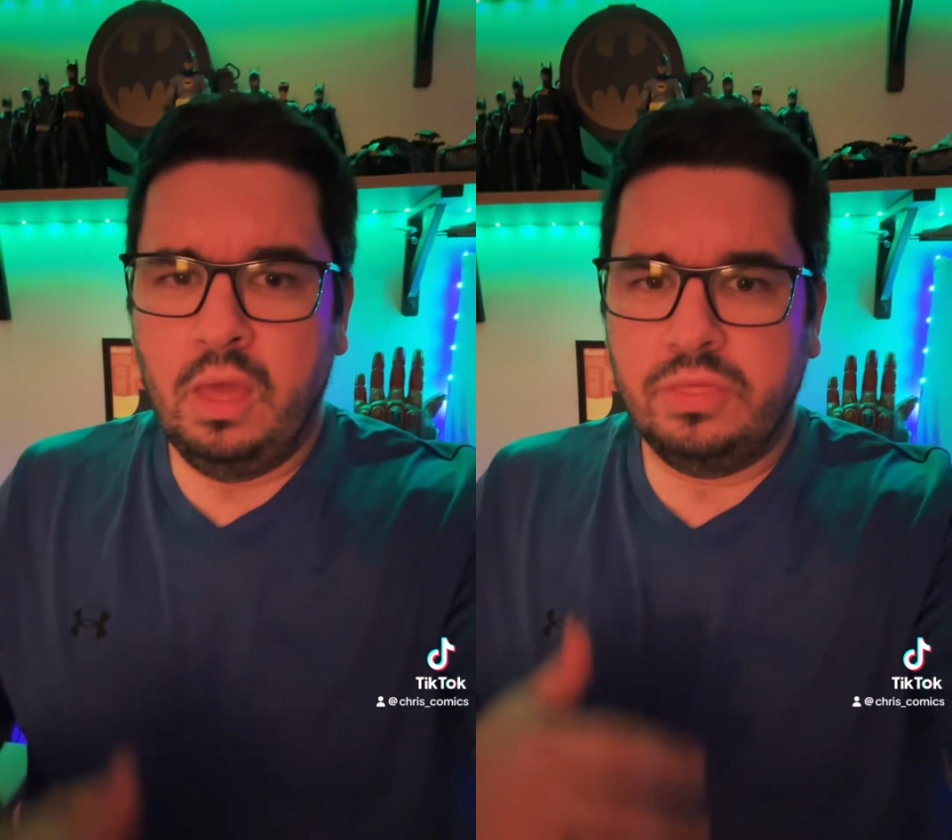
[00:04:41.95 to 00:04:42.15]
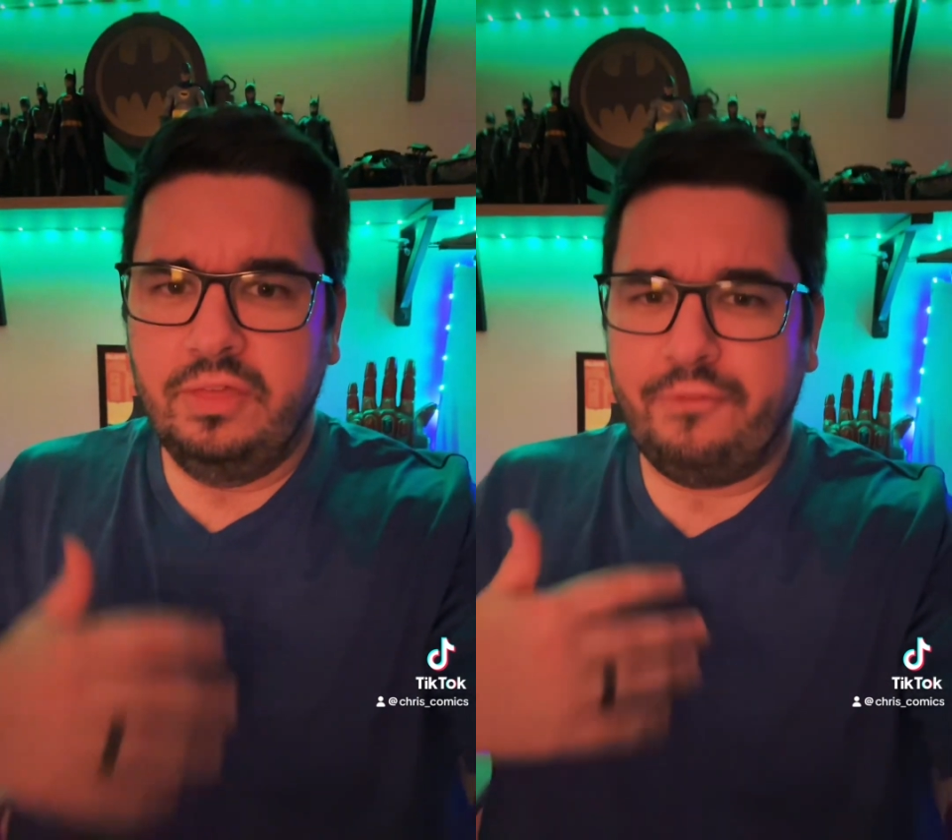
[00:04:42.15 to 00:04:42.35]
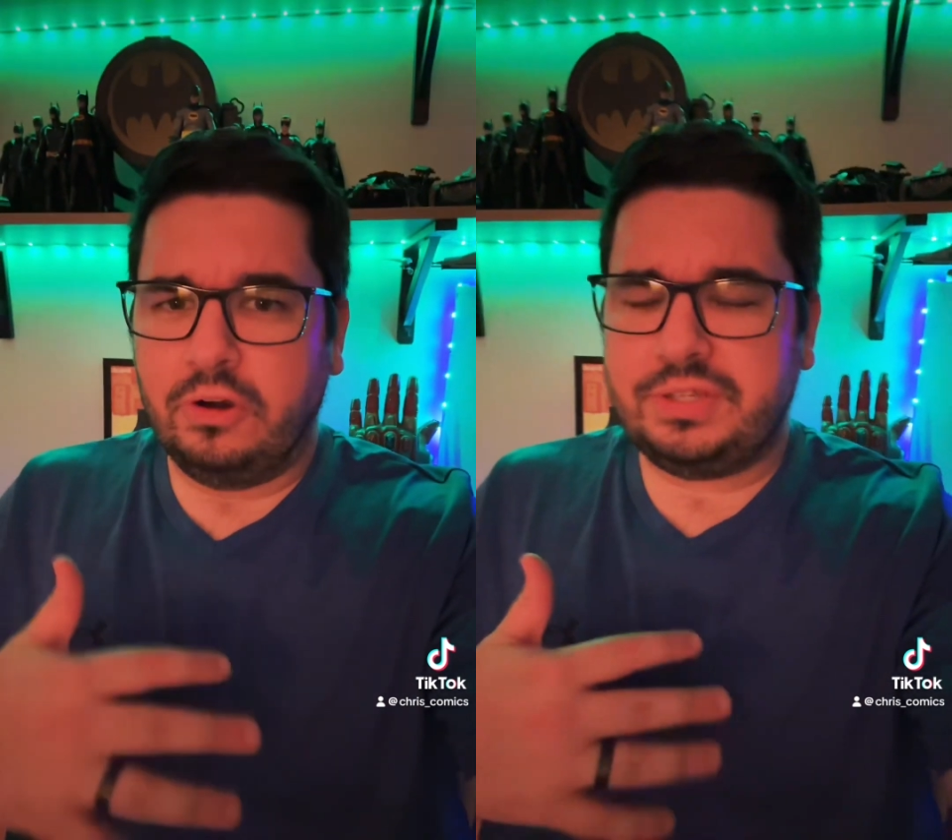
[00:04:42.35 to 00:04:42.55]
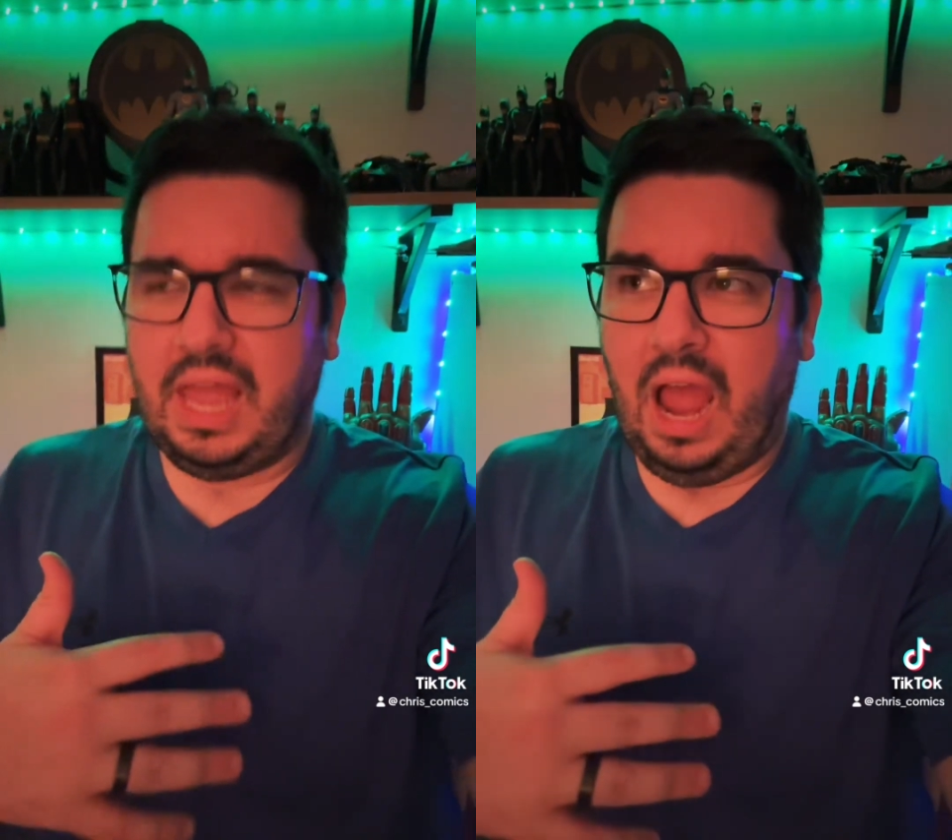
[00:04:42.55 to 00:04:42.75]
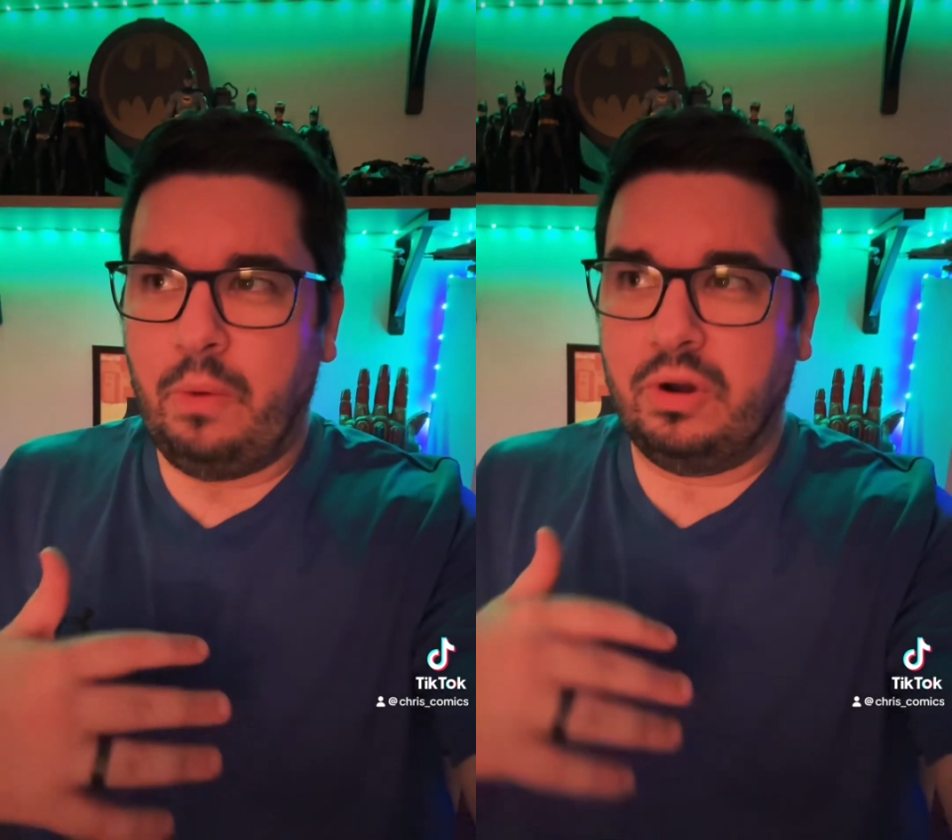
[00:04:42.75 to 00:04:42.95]
The first
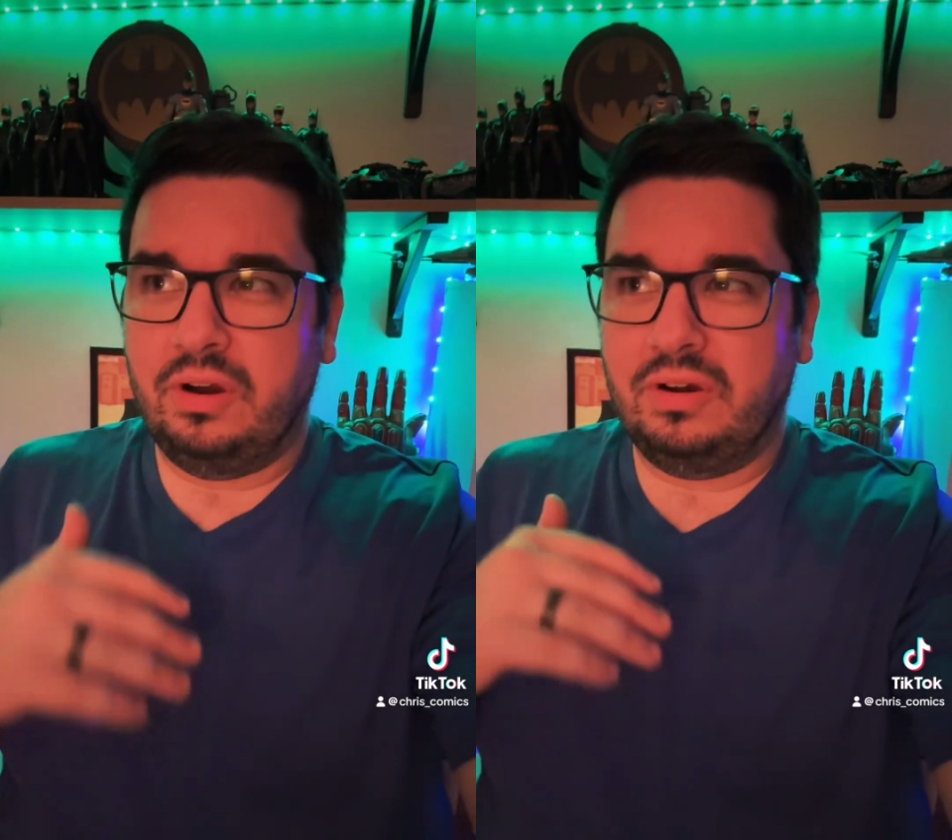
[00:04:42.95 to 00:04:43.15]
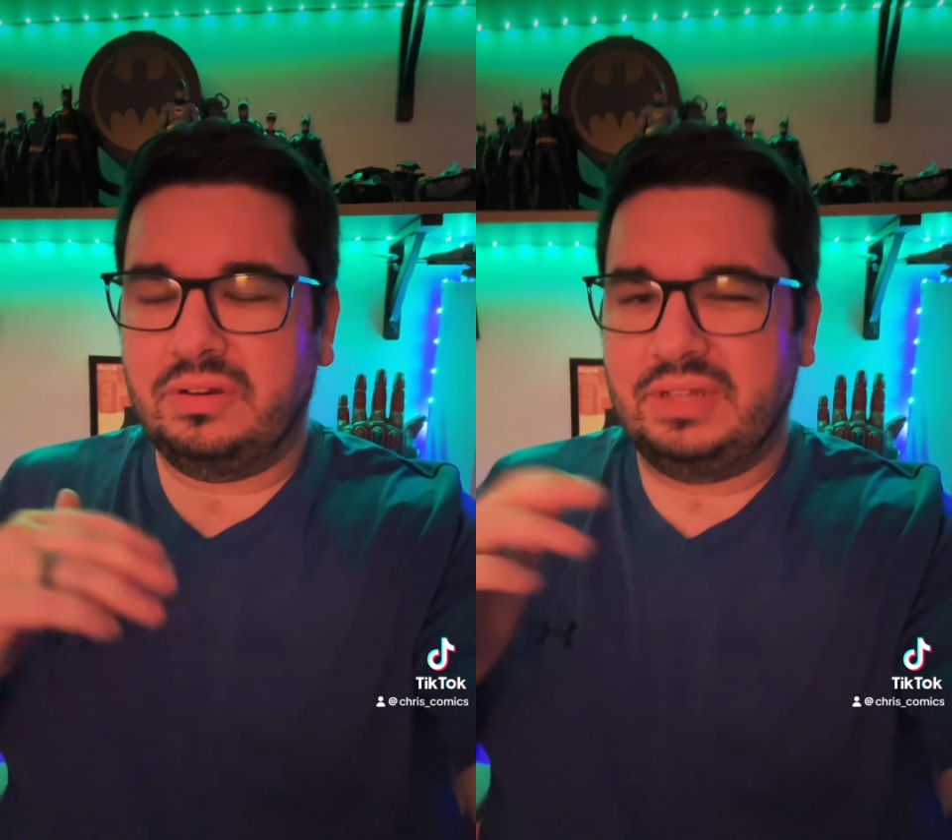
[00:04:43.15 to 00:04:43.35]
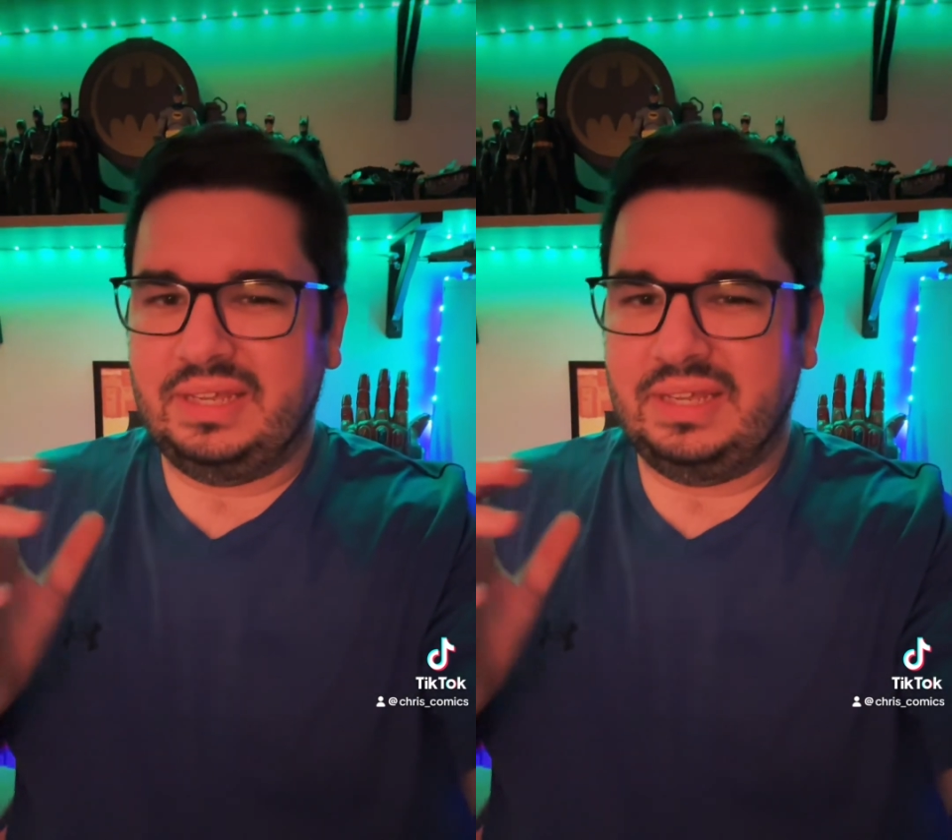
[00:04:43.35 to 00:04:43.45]
hour